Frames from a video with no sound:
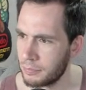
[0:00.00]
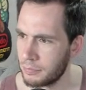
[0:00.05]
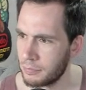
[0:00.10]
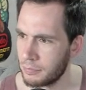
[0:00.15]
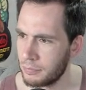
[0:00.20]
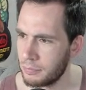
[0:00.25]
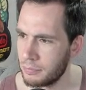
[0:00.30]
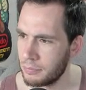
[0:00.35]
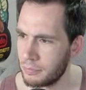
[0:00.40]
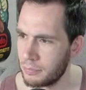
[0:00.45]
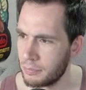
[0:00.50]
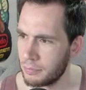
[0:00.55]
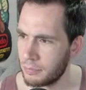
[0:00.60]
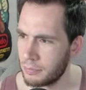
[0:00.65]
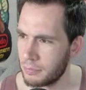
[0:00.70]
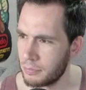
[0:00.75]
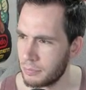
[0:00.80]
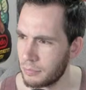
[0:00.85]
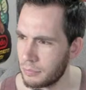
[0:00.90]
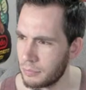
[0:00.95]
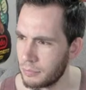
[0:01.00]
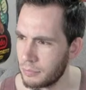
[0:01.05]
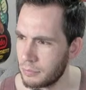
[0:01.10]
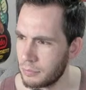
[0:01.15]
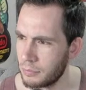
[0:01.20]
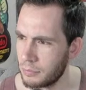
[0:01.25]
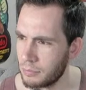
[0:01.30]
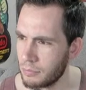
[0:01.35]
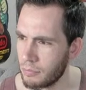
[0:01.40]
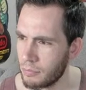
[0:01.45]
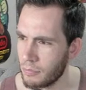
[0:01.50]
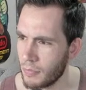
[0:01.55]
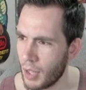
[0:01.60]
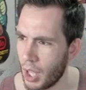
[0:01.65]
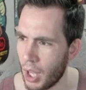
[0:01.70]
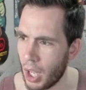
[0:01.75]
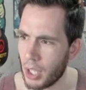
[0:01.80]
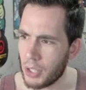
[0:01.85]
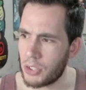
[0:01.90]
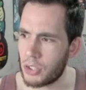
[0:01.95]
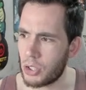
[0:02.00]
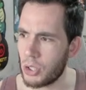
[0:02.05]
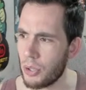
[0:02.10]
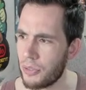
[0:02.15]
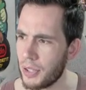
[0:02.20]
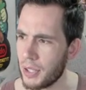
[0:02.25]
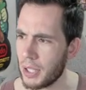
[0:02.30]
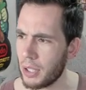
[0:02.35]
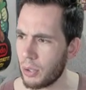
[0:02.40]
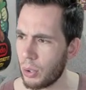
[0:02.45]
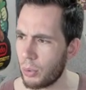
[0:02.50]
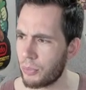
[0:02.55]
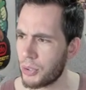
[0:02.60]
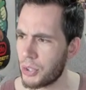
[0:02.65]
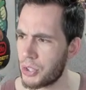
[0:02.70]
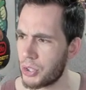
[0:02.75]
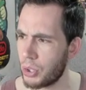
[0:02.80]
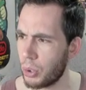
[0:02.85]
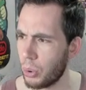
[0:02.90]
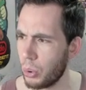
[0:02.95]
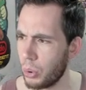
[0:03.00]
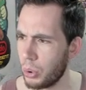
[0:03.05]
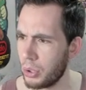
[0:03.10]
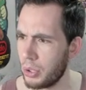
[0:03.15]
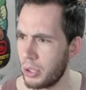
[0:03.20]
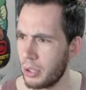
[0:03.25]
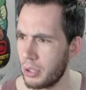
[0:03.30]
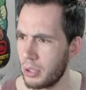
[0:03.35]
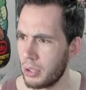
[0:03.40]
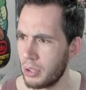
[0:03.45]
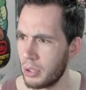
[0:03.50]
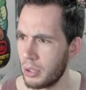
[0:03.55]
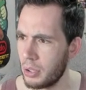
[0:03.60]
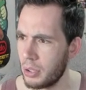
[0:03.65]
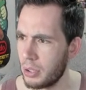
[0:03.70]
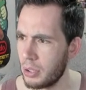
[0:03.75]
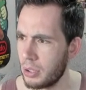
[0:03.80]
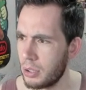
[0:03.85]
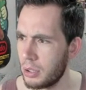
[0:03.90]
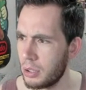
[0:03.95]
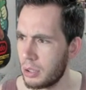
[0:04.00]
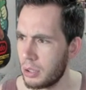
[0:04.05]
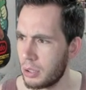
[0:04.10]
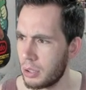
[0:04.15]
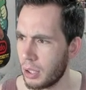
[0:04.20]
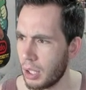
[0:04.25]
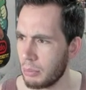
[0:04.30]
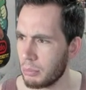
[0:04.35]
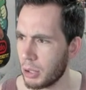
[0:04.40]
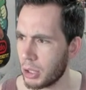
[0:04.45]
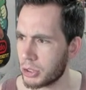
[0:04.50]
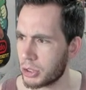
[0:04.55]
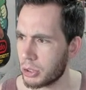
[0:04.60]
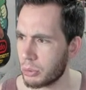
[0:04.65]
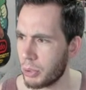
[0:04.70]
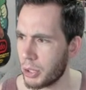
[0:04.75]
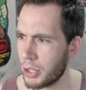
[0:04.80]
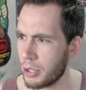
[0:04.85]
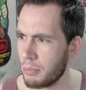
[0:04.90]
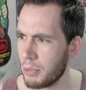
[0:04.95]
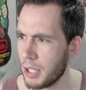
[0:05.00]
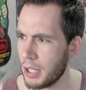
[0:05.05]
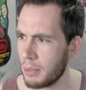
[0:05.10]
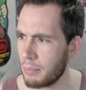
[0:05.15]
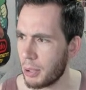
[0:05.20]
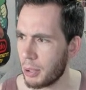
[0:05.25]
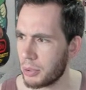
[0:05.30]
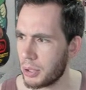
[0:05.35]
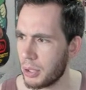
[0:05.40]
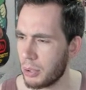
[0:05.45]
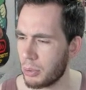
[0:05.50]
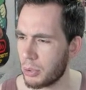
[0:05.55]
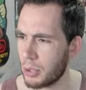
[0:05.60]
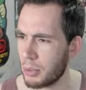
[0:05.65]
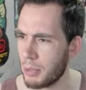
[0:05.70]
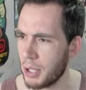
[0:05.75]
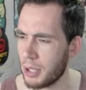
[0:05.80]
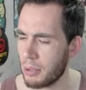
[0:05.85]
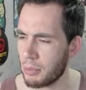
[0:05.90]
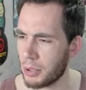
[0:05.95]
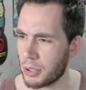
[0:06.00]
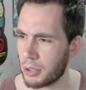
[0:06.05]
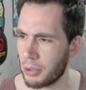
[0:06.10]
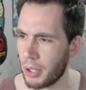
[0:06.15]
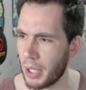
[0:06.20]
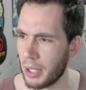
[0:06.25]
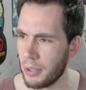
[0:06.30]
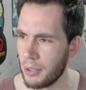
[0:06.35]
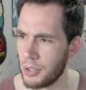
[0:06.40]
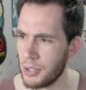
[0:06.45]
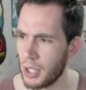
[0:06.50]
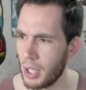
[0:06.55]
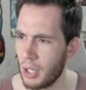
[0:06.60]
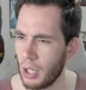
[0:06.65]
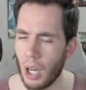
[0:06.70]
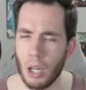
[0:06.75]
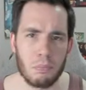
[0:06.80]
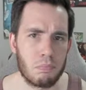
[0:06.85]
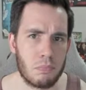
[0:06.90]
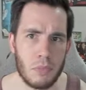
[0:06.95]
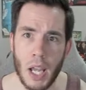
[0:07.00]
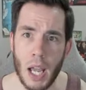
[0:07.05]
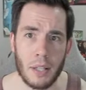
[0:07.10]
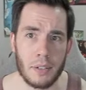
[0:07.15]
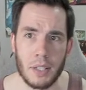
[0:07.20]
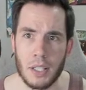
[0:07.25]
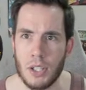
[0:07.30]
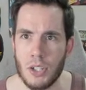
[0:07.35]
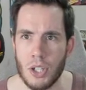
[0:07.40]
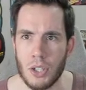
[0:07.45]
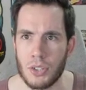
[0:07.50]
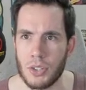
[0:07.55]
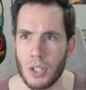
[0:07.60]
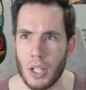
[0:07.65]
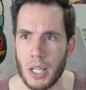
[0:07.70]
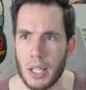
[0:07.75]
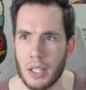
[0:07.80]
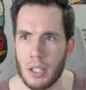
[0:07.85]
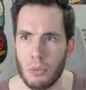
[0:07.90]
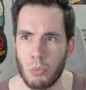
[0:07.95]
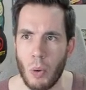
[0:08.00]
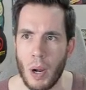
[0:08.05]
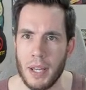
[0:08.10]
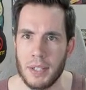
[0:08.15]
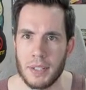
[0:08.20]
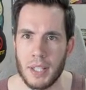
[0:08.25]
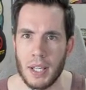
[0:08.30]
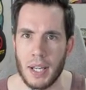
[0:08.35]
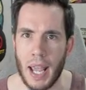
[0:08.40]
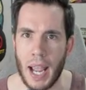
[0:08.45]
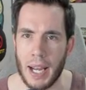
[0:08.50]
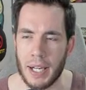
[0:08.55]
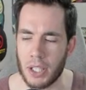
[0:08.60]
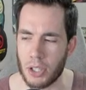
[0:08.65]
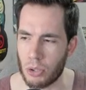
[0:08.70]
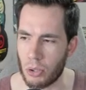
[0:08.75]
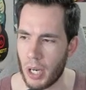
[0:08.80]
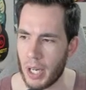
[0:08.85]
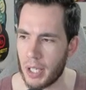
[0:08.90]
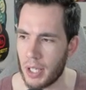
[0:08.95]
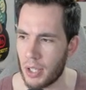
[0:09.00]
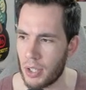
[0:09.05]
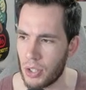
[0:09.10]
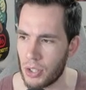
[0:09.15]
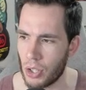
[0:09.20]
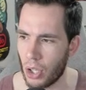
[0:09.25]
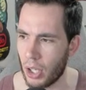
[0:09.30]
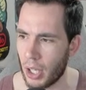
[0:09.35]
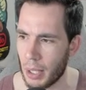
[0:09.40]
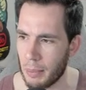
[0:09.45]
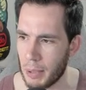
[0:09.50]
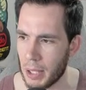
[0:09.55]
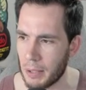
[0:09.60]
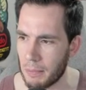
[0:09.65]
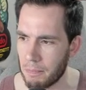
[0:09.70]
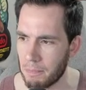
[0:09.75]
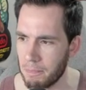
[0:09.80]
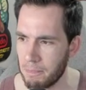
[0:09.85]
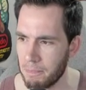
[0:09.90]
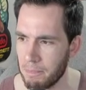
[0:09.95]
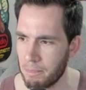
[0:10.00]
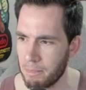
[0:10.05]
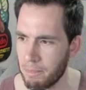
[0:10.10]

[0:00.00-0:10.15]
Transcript: Fair warning. Ah, uh, so you think it oversold? $140. I'm not sure what you mean about the owner meeting with the graders. Oh, yeah, he just, like, went and had it graded is all I mean. $60.